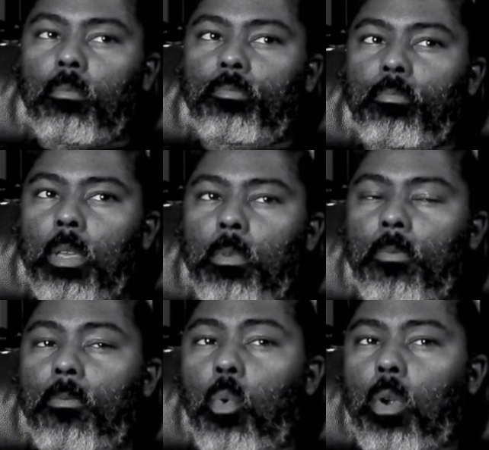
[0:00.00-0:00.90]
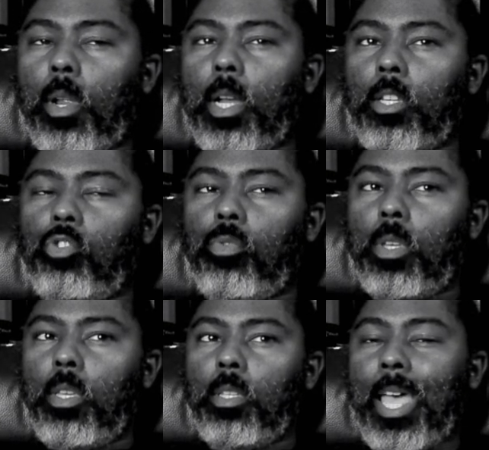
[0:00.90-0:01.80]
maybe 4
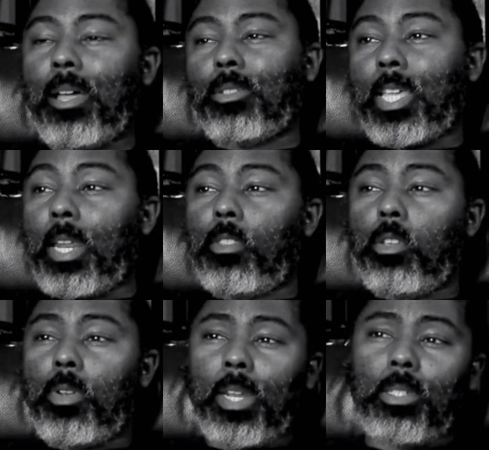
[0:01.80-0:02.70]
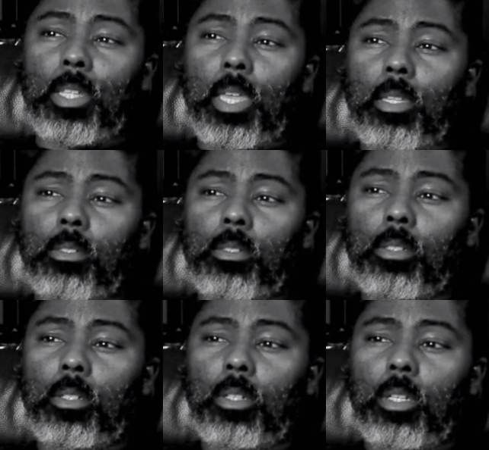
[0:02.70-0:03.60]
countries outside of the United States.
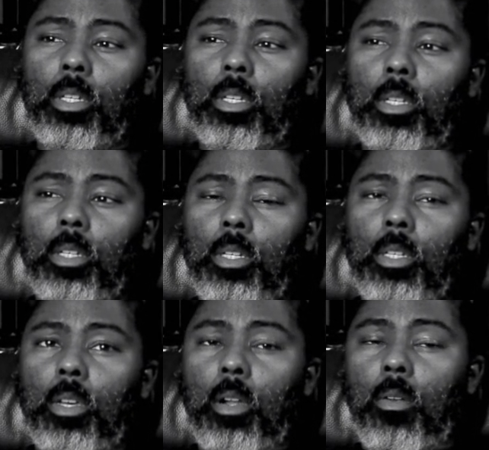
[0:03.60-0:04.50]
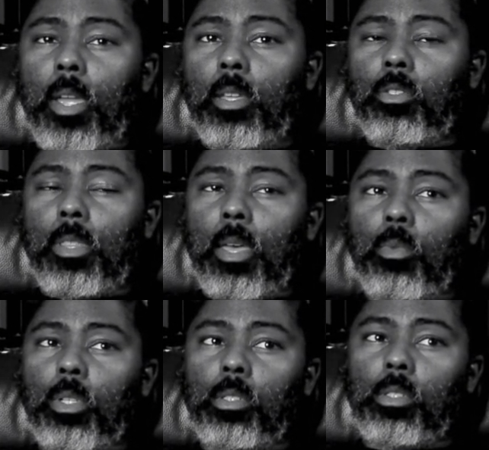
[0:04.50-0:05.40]
All right, so
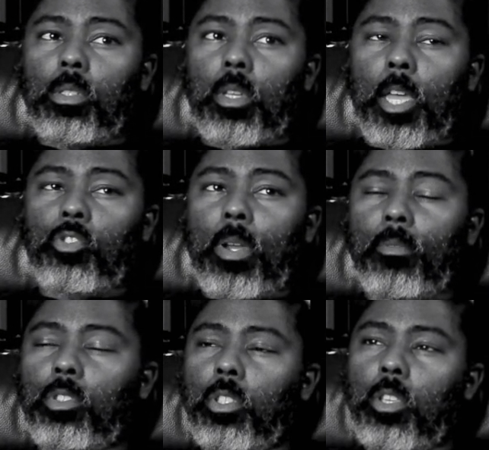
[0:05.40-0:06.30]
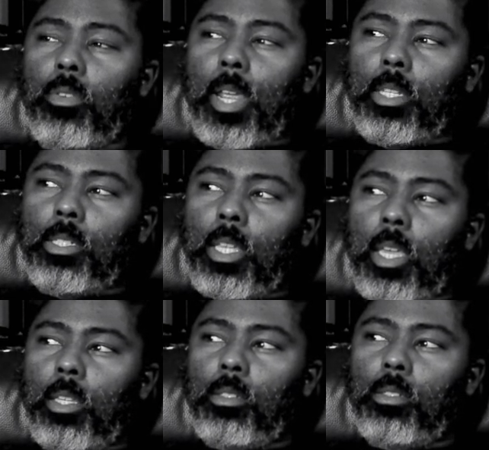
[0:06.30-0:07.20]
I traveled to the United
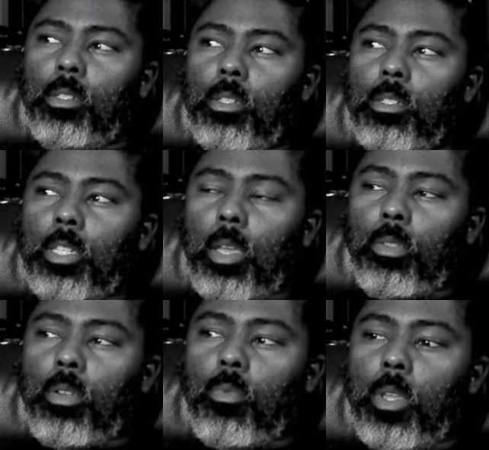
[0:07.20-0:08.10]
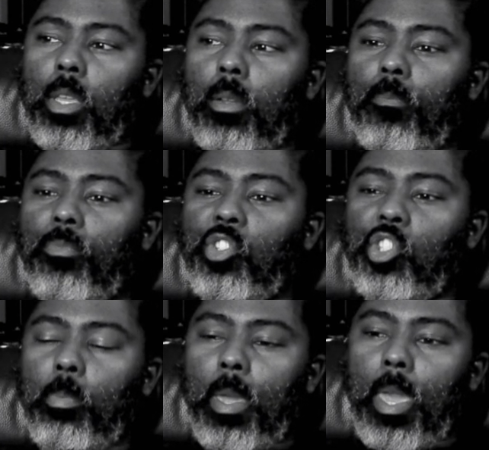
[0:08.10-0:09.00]
States, South Korea,
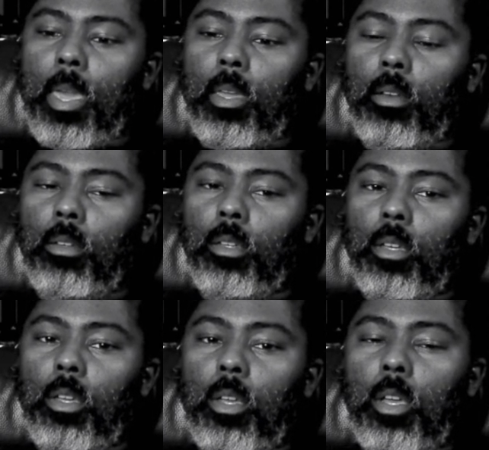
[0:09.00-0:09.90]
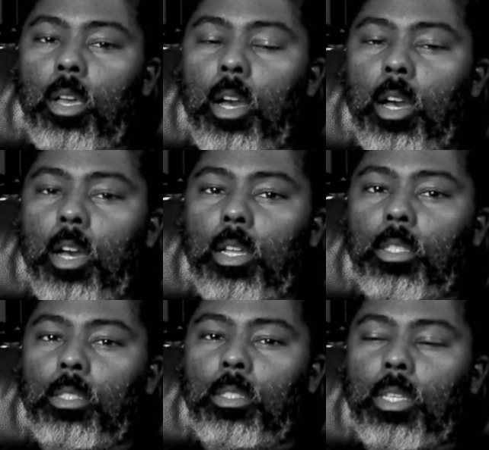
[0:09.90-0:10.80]
Japan,
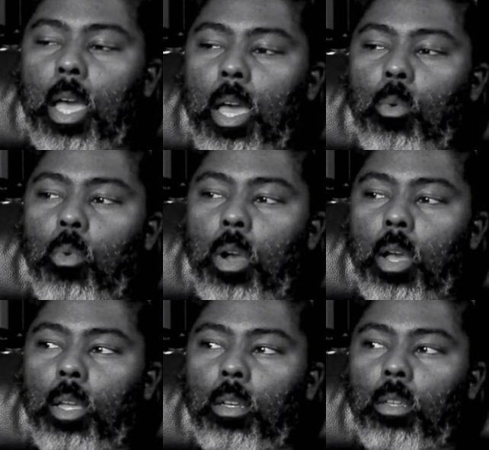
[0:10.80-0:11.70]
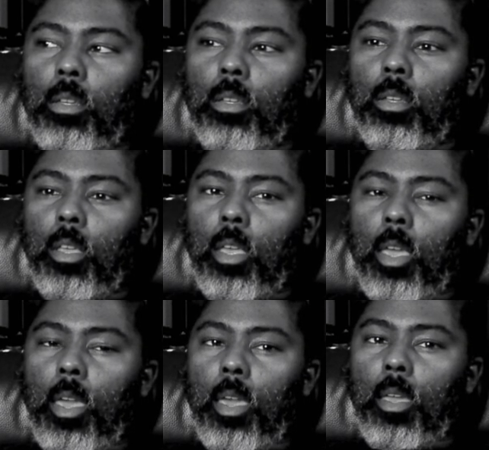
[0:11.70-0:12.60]
Taiwan,
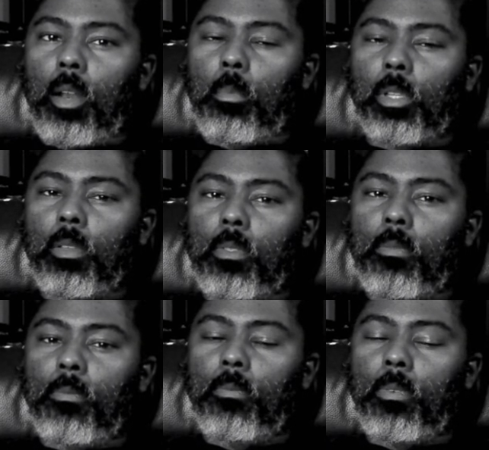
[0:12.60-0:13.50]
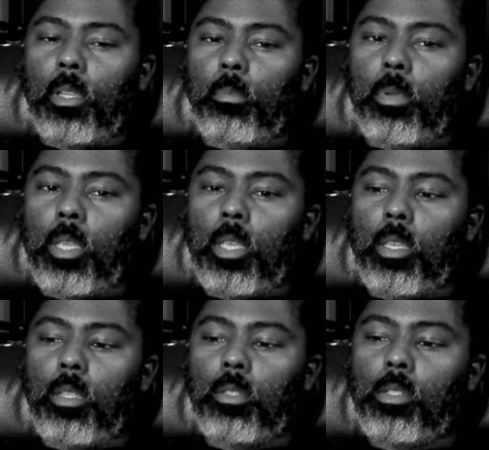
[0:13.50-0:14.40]
and I believe the
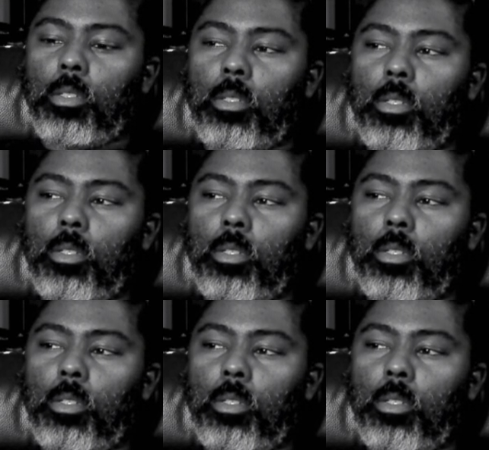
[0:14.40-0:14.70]
Philippines.